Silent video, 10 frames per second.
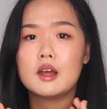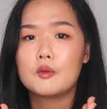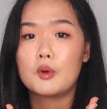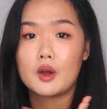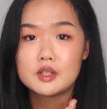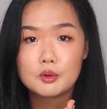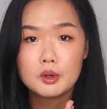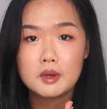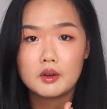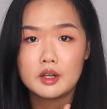When I was at
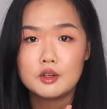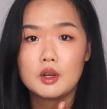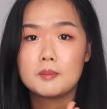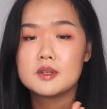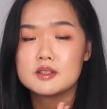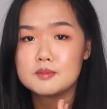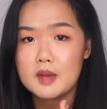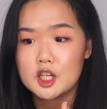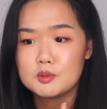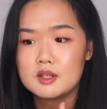Queen Mary doing business
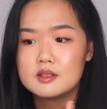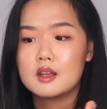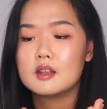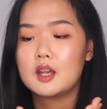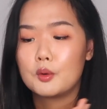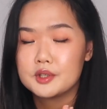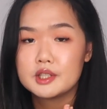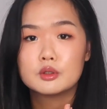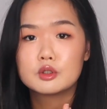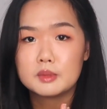management, there was
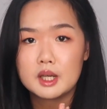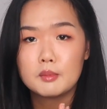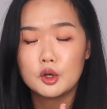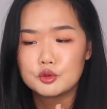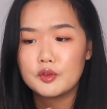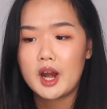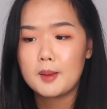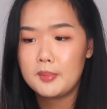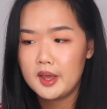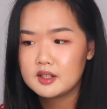a social media module that
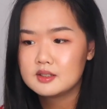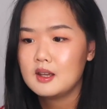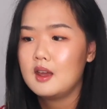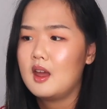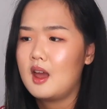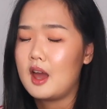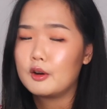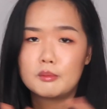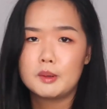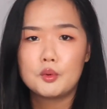I picked. I
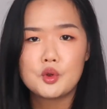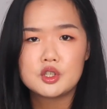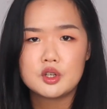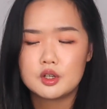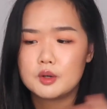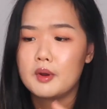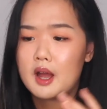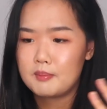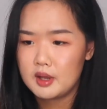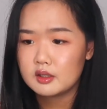don't remember which year, but
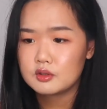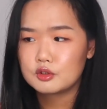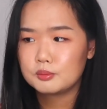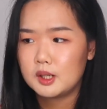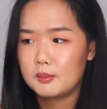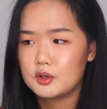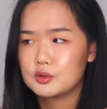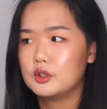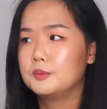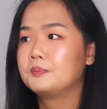I picked a social media
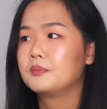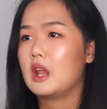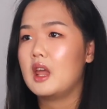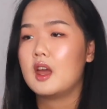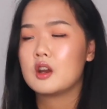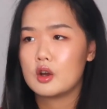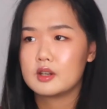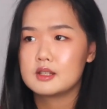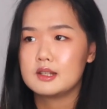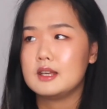module, and
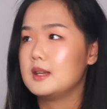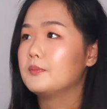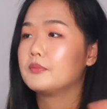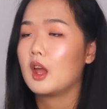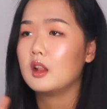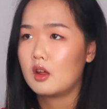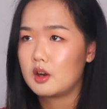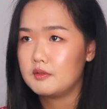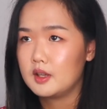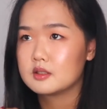honestly, a
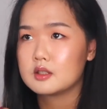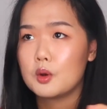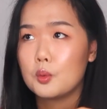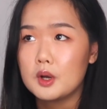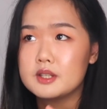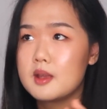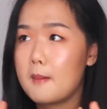lot of it was